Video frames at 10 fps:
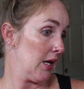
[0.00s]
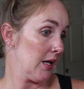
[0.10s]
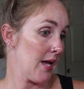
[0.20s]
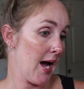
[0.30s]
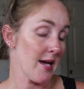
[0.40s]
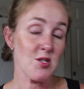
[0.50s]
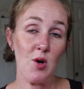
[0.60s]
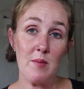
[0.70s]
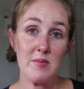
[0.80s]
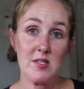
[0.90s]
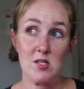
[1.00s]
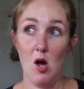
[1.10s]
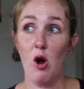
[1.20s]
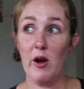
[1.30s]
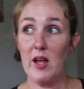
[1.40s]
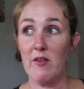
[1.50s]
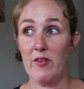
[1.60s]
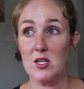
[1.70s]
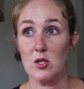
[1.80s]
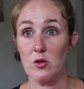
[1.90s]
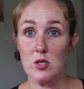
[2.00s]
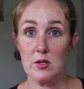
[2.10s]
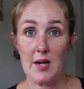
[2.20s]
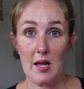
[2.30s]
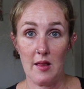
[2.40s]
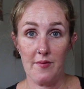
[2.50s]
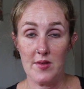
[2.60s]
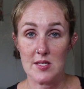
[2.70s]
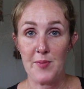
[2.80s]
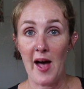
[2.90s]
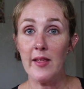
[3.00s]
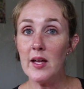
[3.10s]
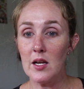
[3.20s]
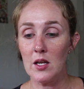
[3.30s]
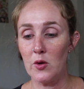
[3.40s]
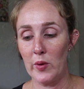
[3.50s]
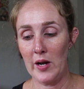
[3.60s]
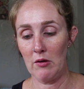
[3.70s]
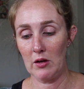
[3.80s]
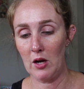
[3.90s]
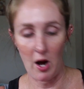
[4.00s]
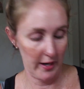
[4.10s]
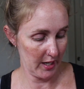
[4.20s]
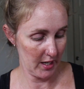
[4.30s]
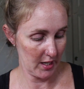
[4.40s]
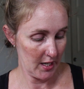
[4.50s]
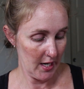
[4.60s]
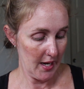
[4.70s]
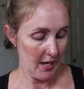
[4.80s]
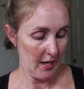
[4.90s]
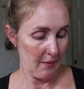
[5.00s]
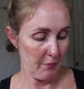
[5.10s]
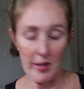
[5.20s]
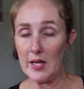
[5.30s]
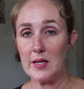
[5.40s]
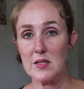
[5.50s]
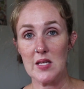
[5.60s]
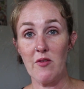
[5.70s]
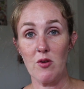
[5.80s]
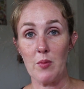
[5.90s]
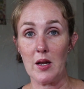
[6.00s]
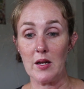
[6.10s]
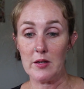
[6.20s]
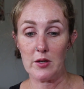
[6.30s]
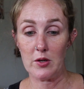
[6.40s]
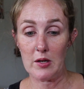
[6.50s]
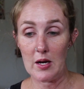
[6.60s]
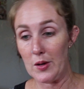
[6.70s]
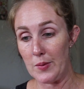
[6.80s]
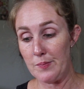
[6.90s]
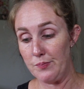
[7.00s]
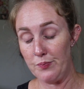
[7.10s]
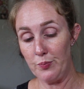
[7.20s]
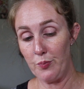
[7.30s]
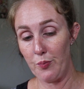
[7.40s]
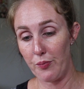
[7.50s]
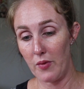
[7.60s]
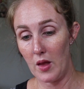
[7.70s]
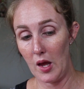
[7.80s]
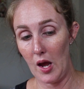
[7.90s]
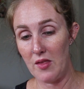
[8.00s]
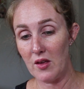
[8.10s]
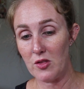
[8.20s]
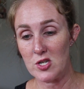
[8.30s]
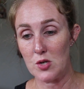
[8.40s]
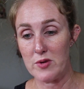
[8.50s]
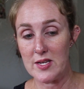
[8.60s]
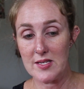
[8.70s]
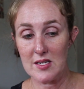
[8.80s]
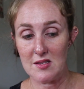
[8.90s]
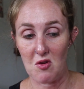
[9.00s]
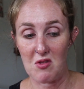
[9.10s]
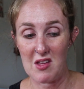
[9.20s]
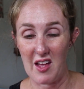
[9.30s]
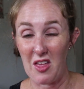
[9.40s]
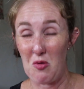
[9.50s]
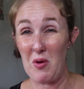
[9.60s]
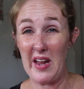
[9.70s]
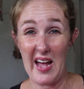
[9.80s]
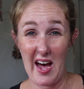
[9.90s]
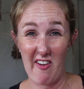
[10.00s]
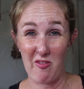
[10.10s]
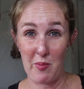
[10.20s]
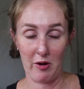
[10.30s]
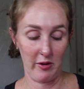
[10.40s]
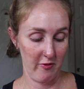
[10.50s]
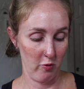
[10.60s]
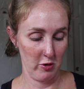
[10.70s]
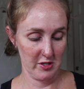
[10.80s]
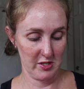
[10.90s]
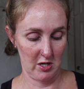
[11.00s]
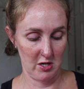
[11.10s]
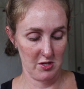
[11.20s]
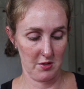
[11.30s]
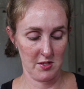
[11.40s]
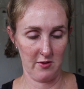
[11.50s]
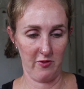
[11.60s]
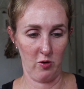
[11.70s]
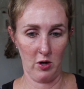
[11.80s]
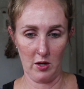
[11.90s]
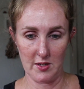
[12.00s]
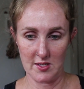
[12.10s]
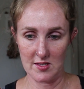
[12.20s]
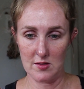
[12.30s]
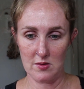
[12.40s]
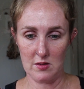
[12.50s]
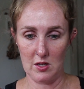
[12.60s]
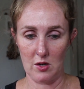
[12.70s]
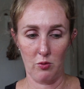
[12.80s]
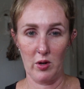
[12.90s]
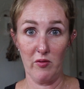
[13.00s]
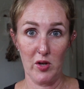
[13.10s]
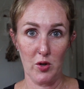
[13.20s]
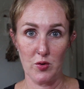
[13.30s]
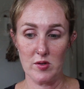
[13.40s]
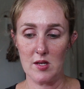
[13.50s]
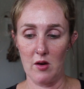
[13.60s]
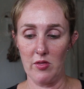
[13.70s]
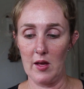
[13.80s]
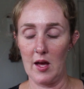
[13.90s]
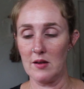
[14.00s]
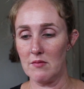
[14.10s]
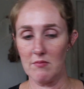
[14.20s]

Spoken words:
Yeah, so I'm sorry if I told you that I love this palette and you went out and got it, but save your money, dude. I think there's a reason it's only like 3.5, barely 4 stars on Sephora's, you know, reviews on that